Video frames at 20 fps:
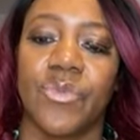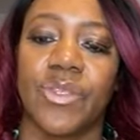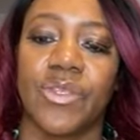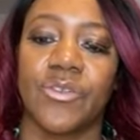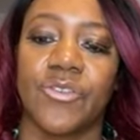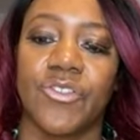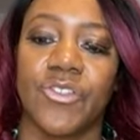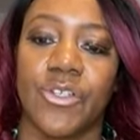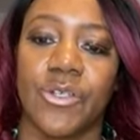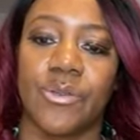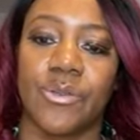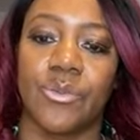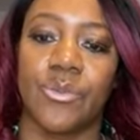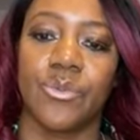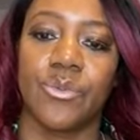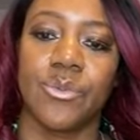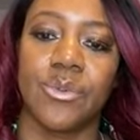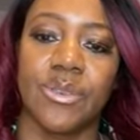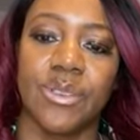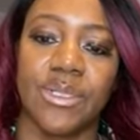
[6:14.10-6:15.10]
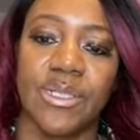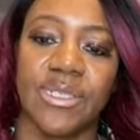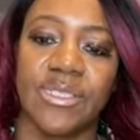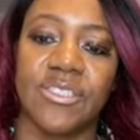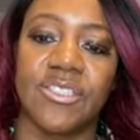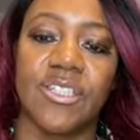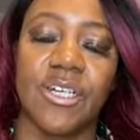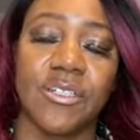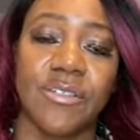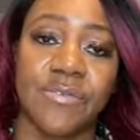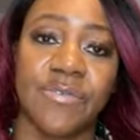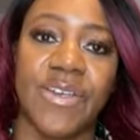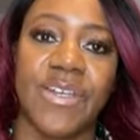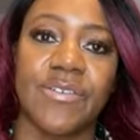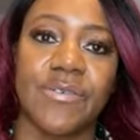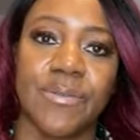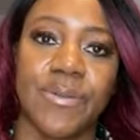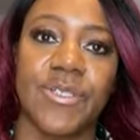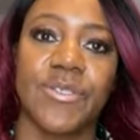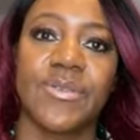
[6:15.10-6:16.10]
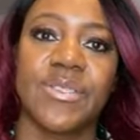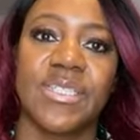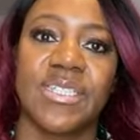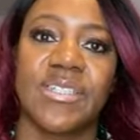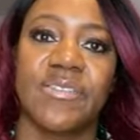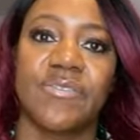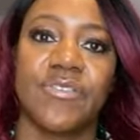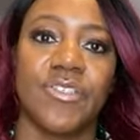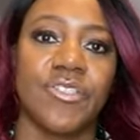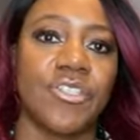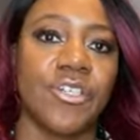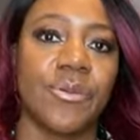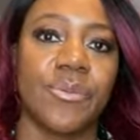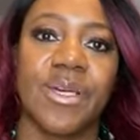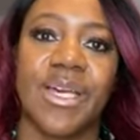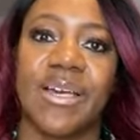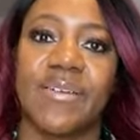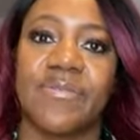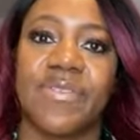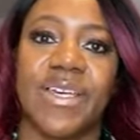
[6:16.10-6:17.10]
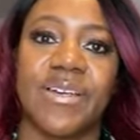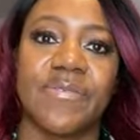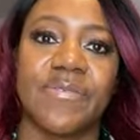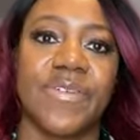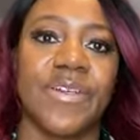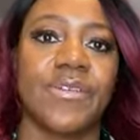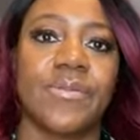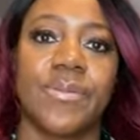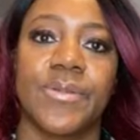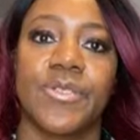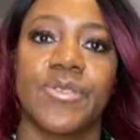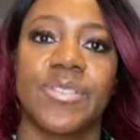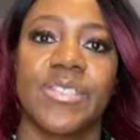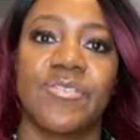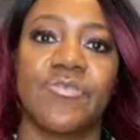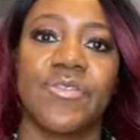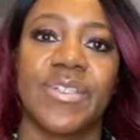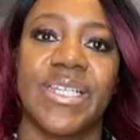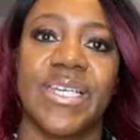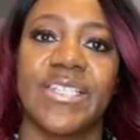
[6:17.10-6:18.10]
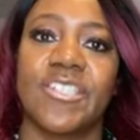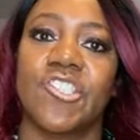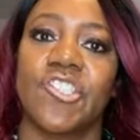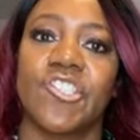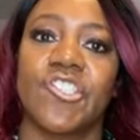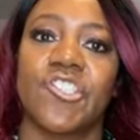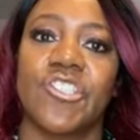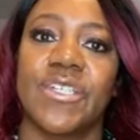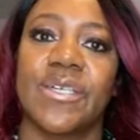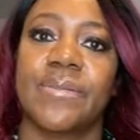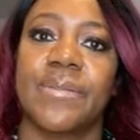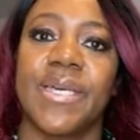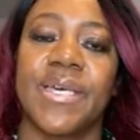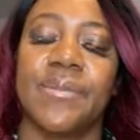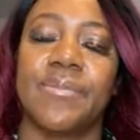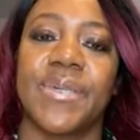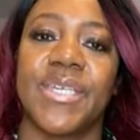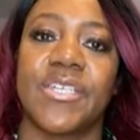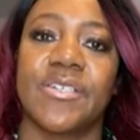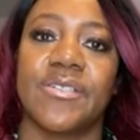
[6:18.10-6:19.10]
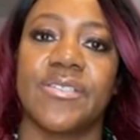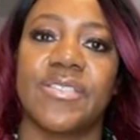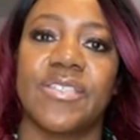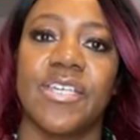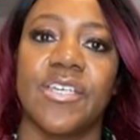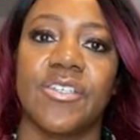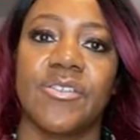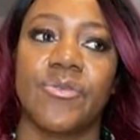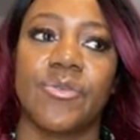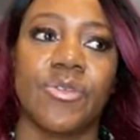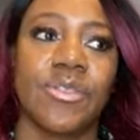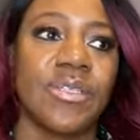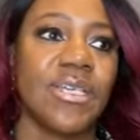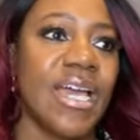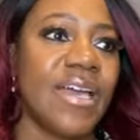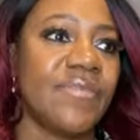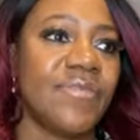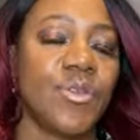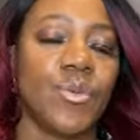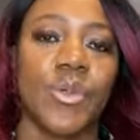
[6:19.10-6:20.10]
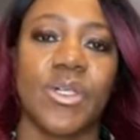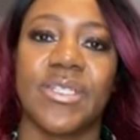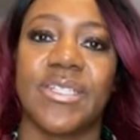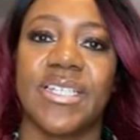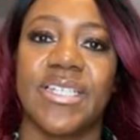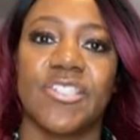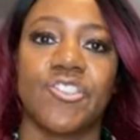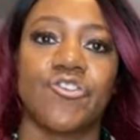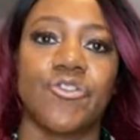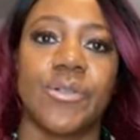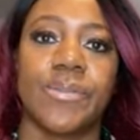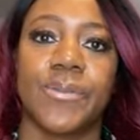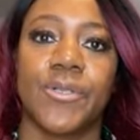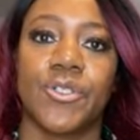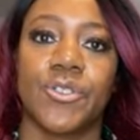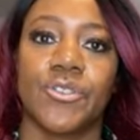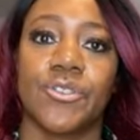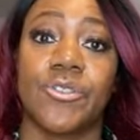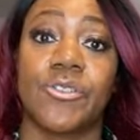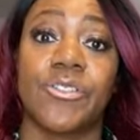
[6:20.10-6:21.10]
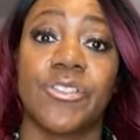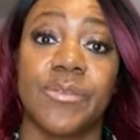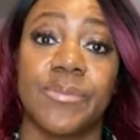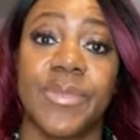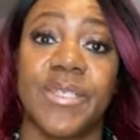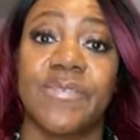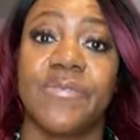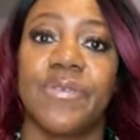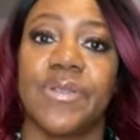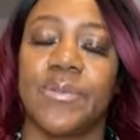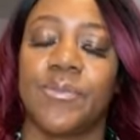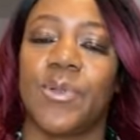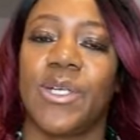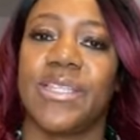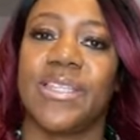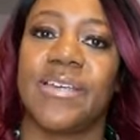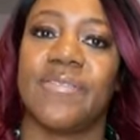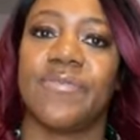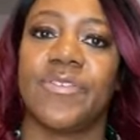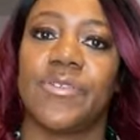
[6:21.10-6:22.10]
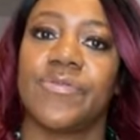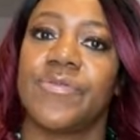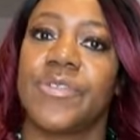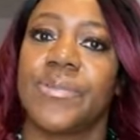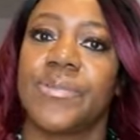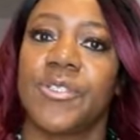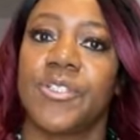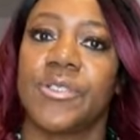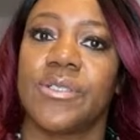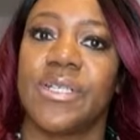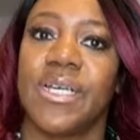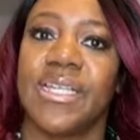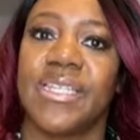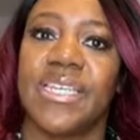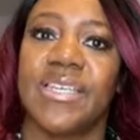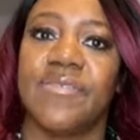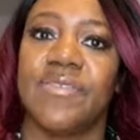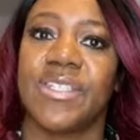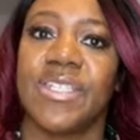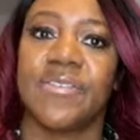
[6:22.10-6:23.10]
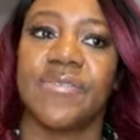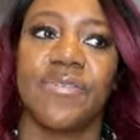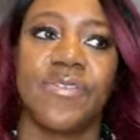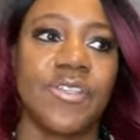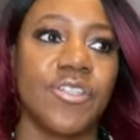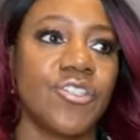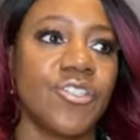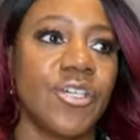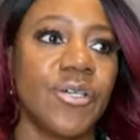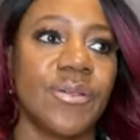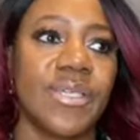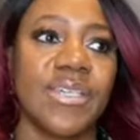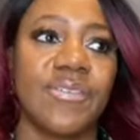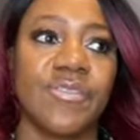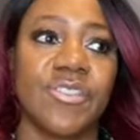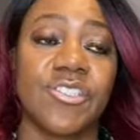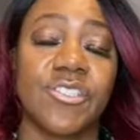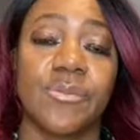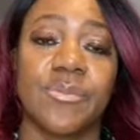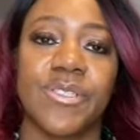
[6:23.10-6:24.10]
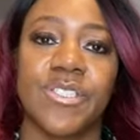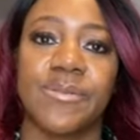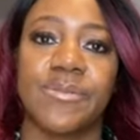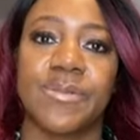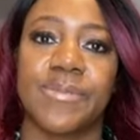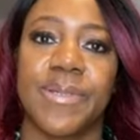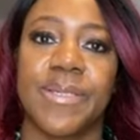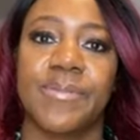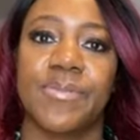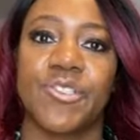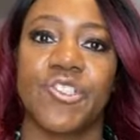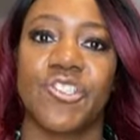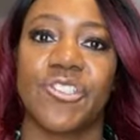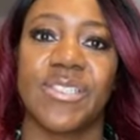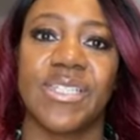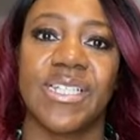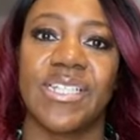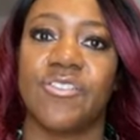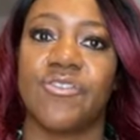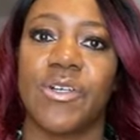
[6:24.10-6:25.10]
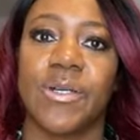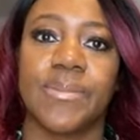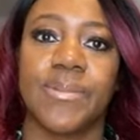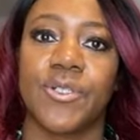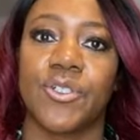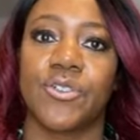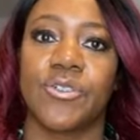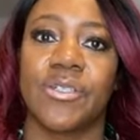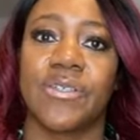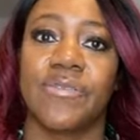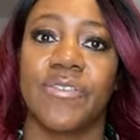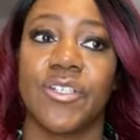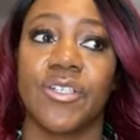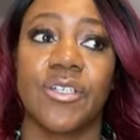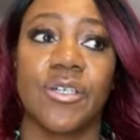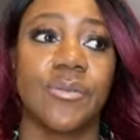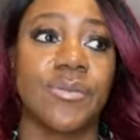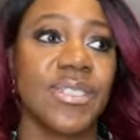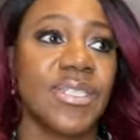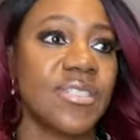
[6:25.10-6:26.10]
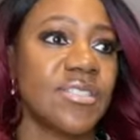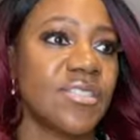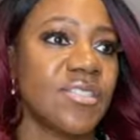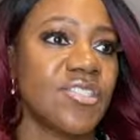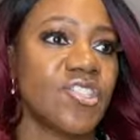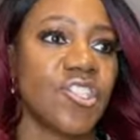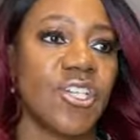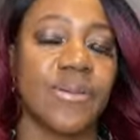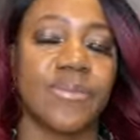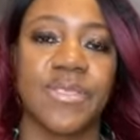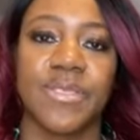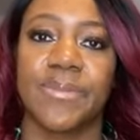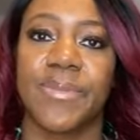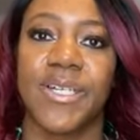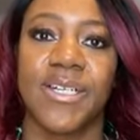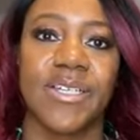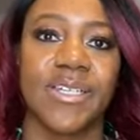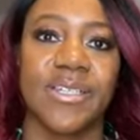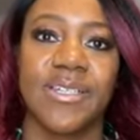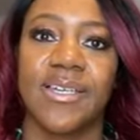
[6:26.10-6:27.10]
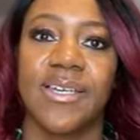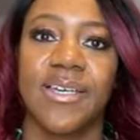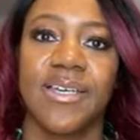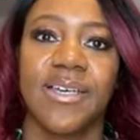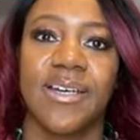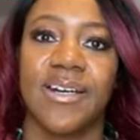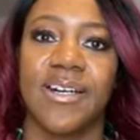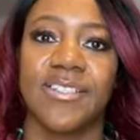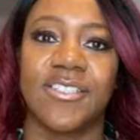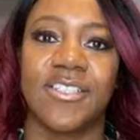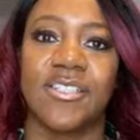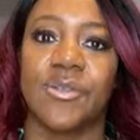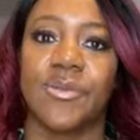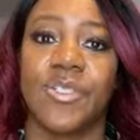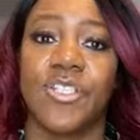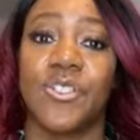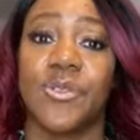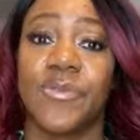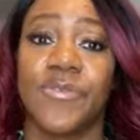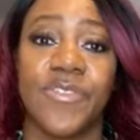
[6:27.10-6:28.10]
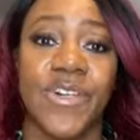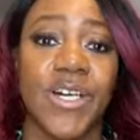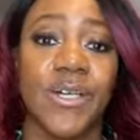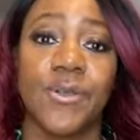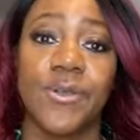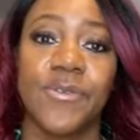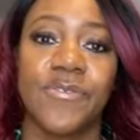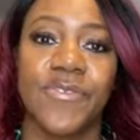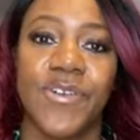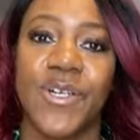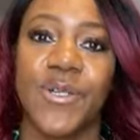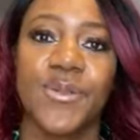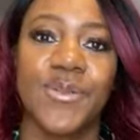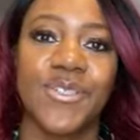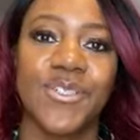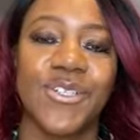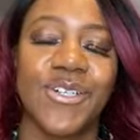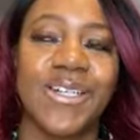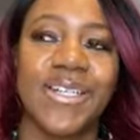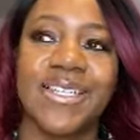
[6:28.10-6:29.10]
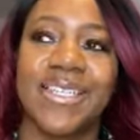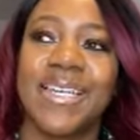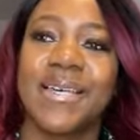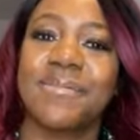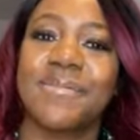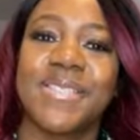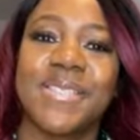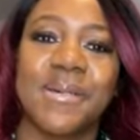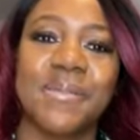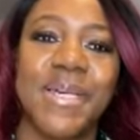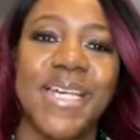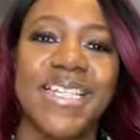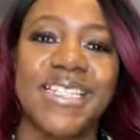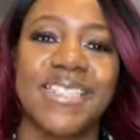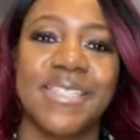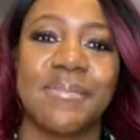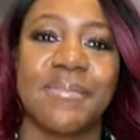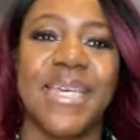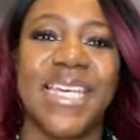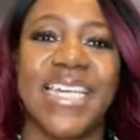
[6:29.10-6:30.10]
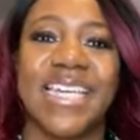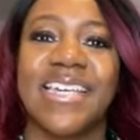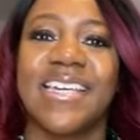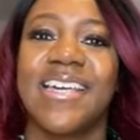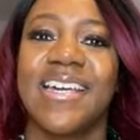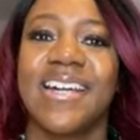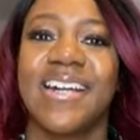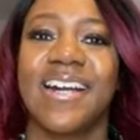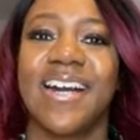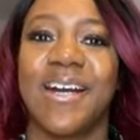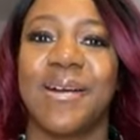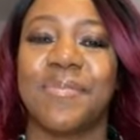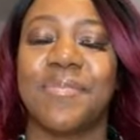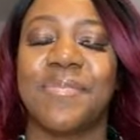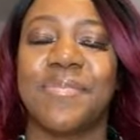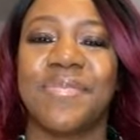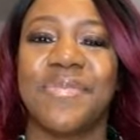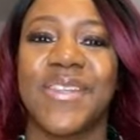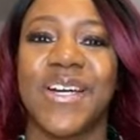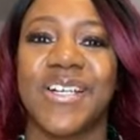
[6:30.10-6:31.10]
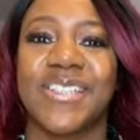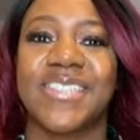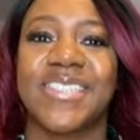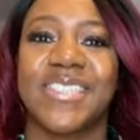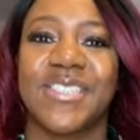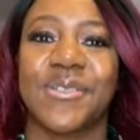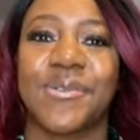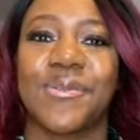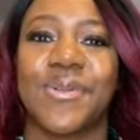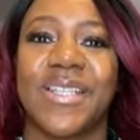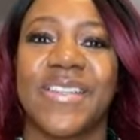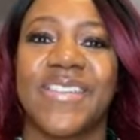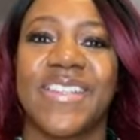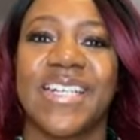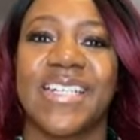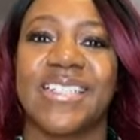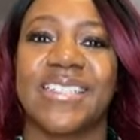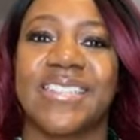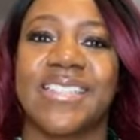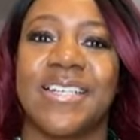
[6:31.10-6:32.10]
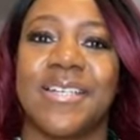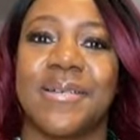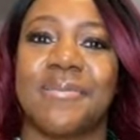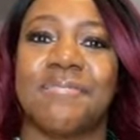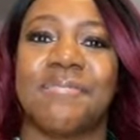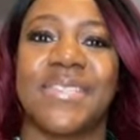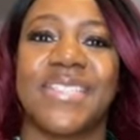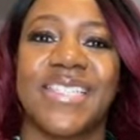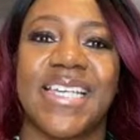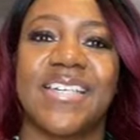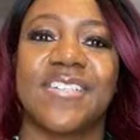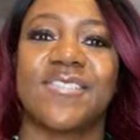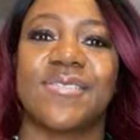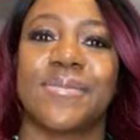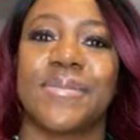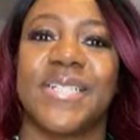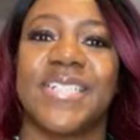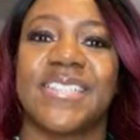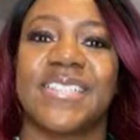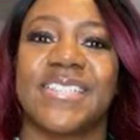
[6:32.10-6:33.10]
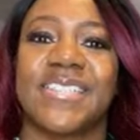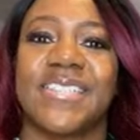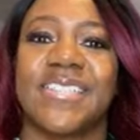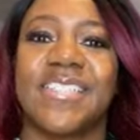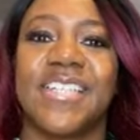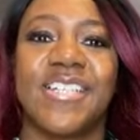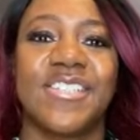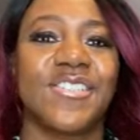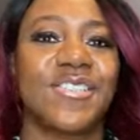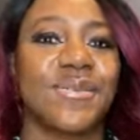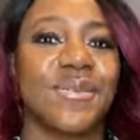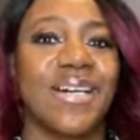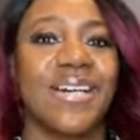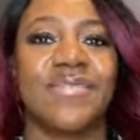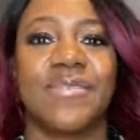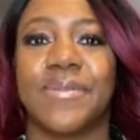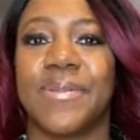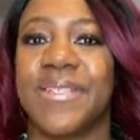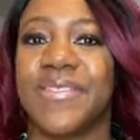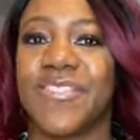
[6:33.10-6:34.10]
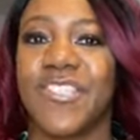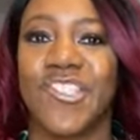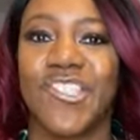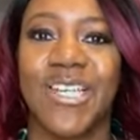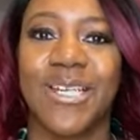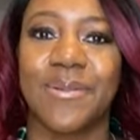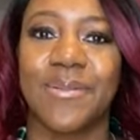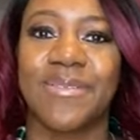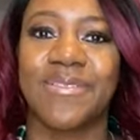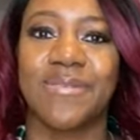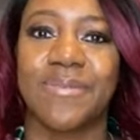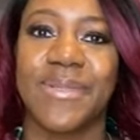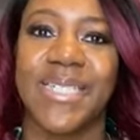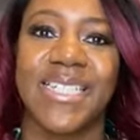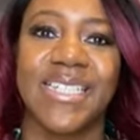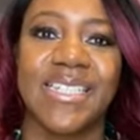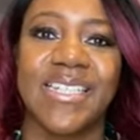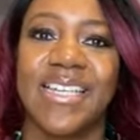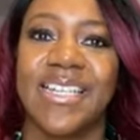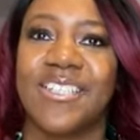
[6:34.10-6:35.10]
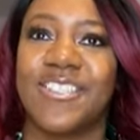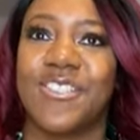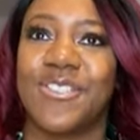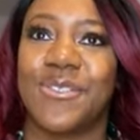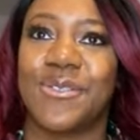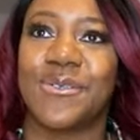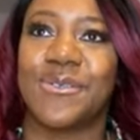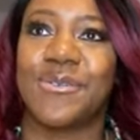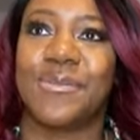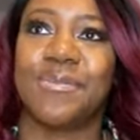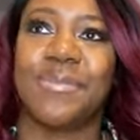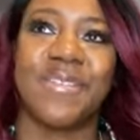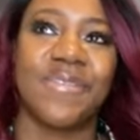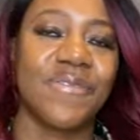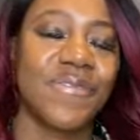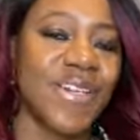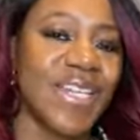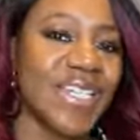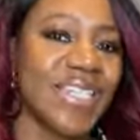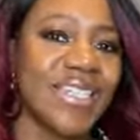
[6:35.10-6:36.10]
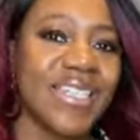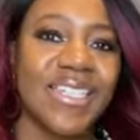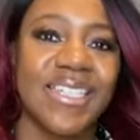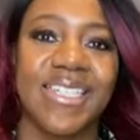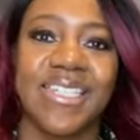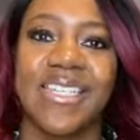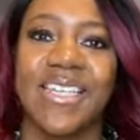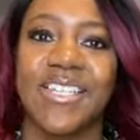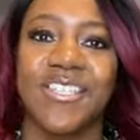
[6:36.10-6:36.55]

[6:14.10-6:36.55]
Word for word: So it's non-therapeutic if you don't have that therapeutic relationship, because everyone needs rapport to be when they're vulnerable. And even if you don't, even sometimes people just need rapport. If you're going into the shop to buy a, I don't know, a new phone or a laptop, to me, Um, I still want that um, salesperson to have a bit of a chat with me, to be friendly.